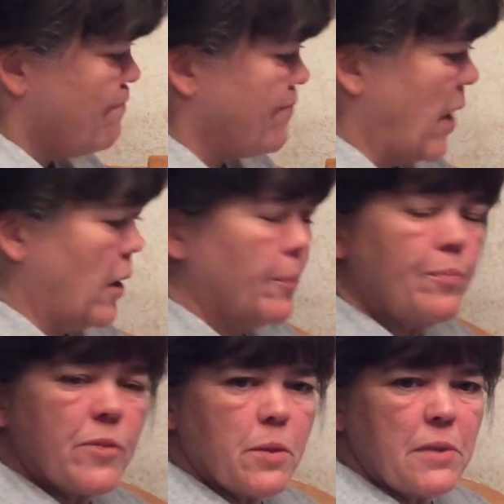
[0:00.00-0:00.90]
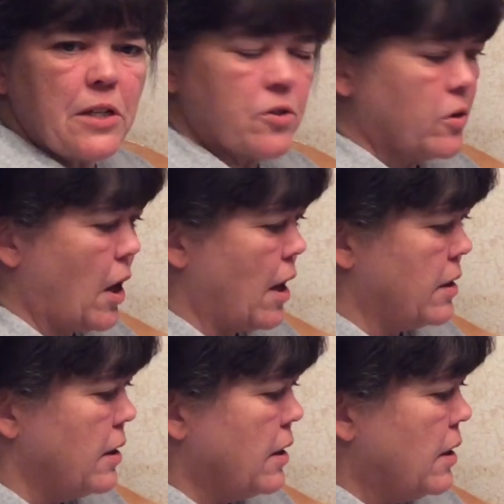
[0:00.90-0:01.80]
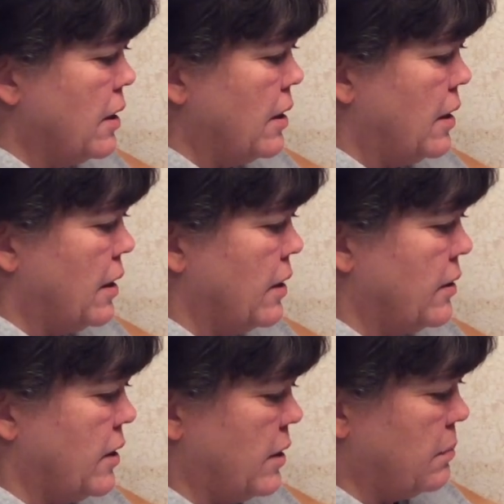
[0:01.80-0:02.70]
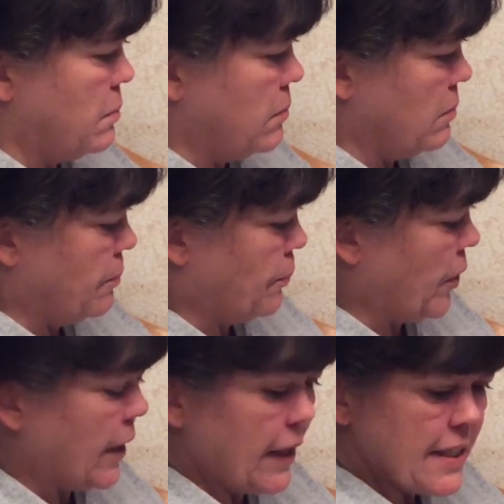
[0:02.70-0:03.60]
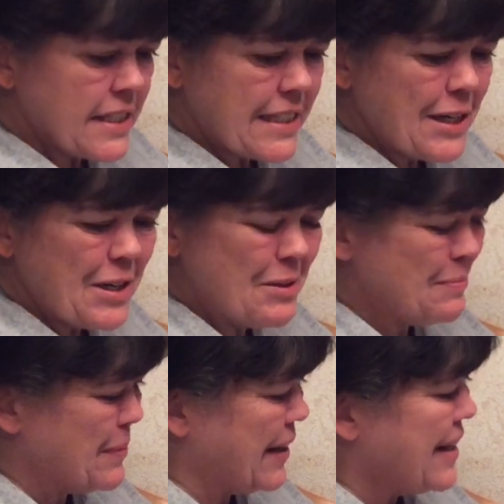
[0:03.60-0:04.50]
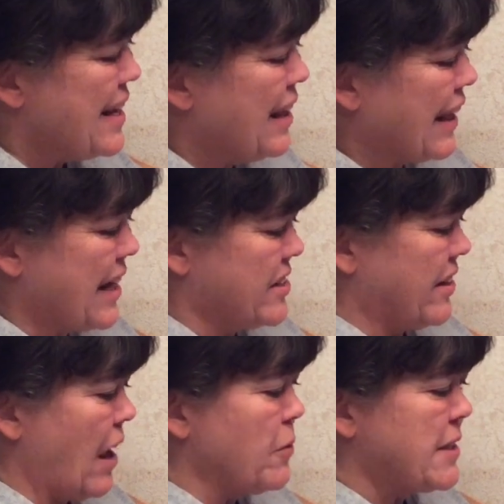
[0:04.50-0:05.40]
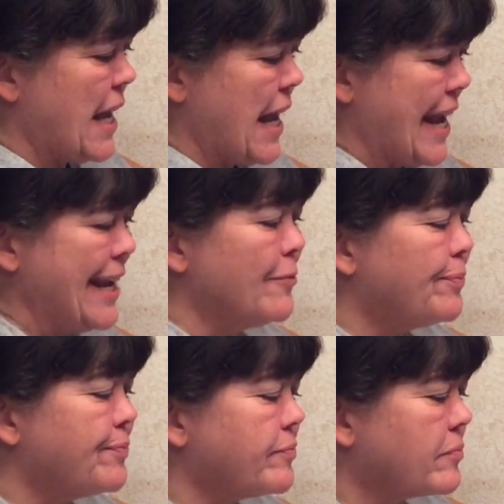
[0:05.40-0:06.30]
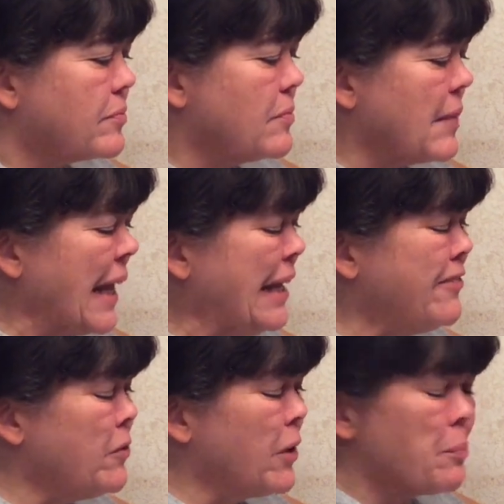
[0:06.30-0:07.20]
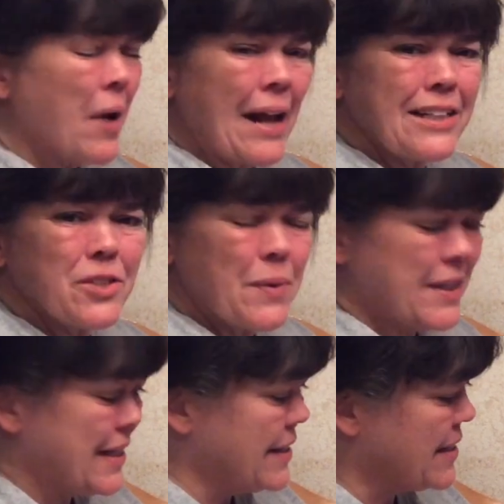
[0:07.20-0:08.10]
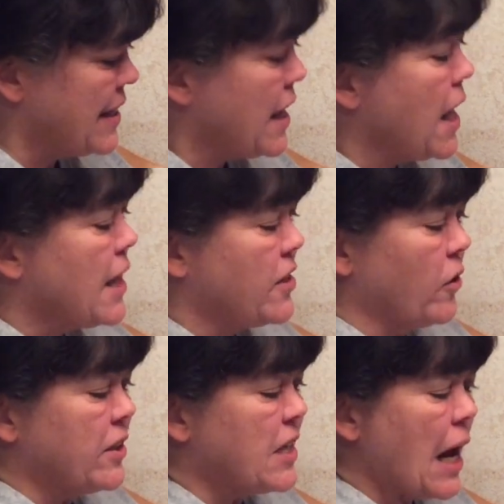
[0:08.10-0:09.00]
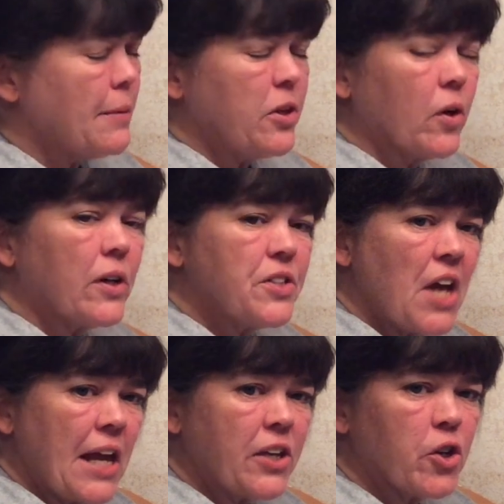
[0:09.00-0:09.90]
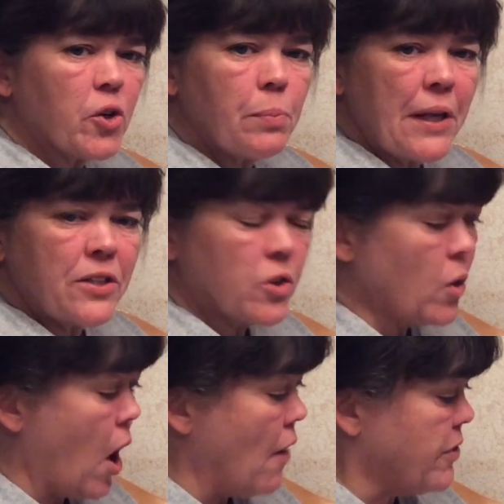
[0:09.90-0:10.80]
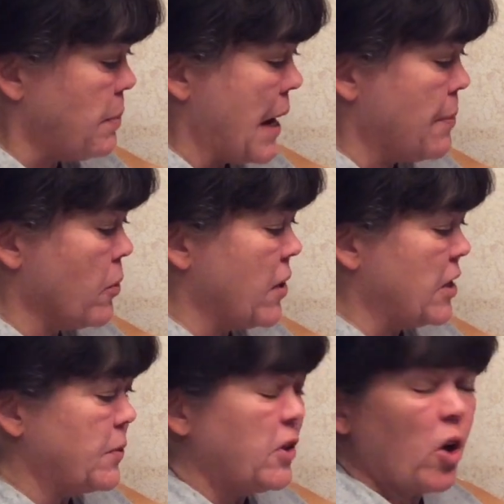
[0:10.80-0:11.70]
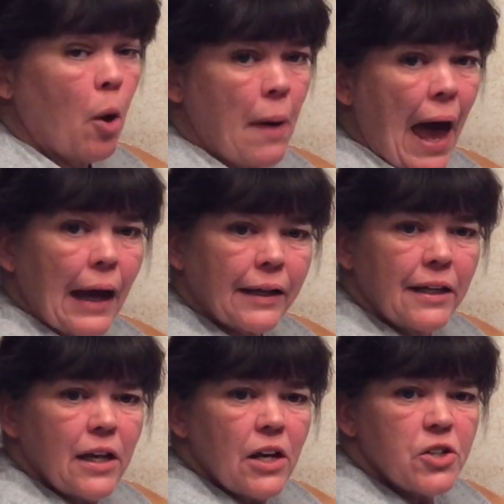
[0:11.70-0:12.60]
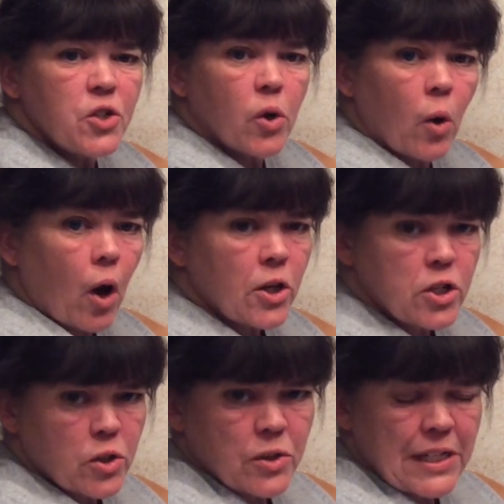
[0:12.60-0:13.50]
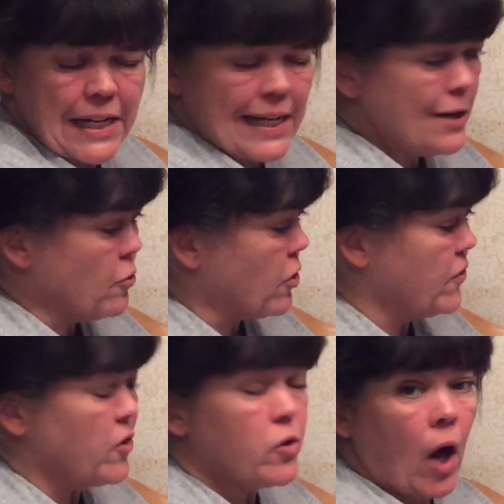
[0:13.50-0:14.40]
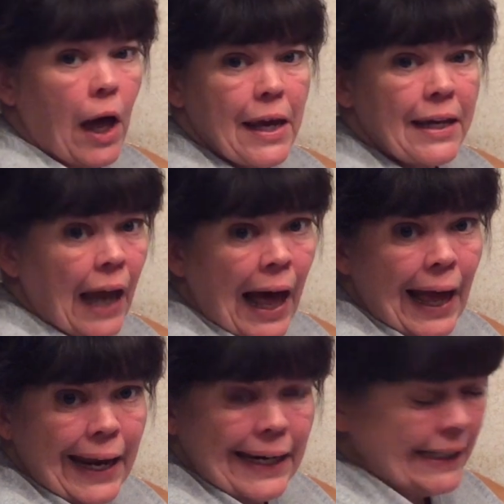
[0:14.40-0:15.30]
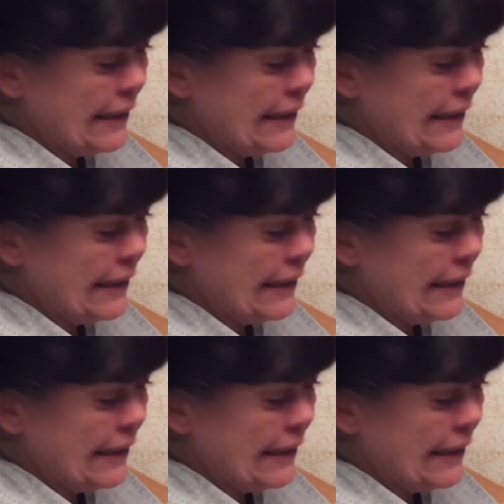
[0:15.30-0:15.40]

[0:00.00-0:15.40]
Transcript: Now, some of these are not the prettiest, but okay, so that was A. And if you want to practice with these, the only time that you're going to take your pencil off the paper is when you go back to cross your T or if you dot an I.